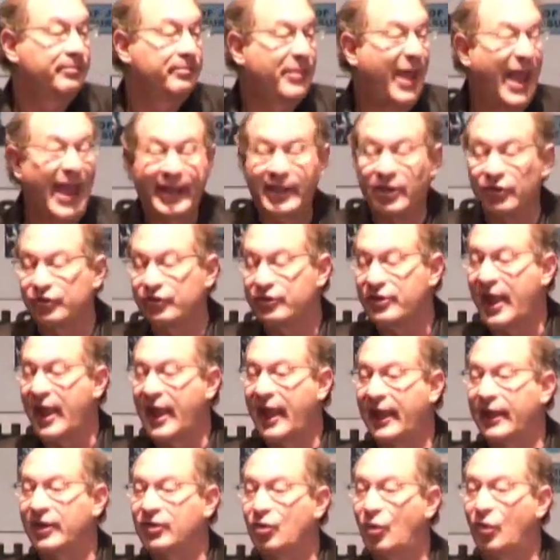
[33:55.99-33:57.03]

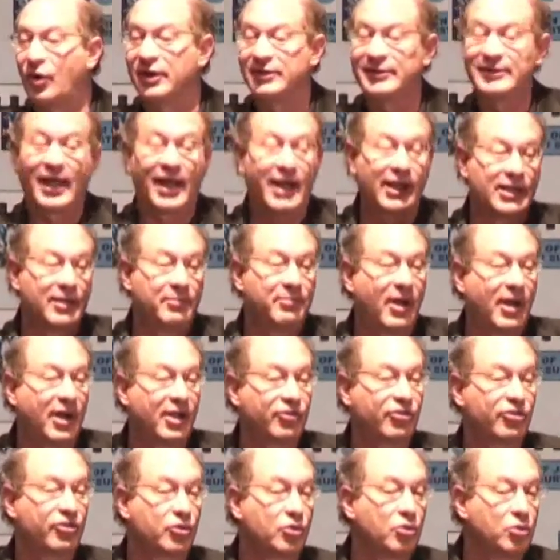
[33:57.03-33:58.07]
Pakistan or a
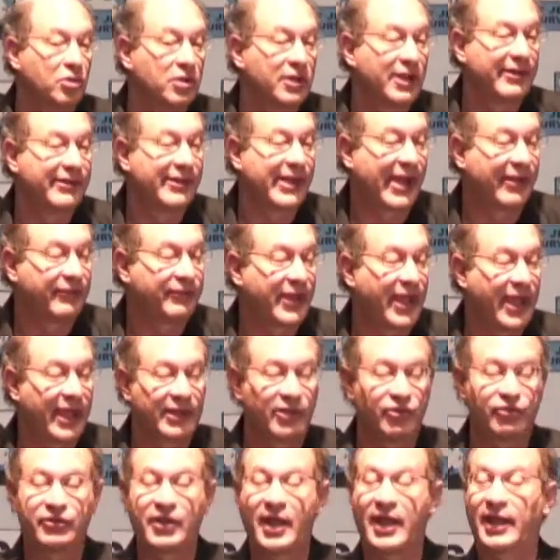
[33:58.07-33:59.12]
Taliban school in
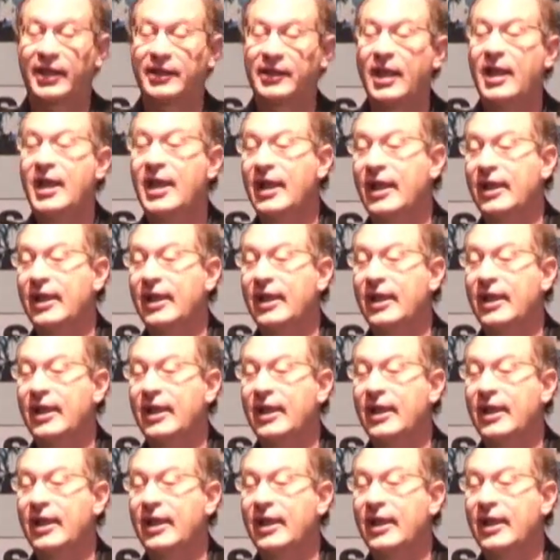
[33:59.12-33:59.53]
Afghanistan.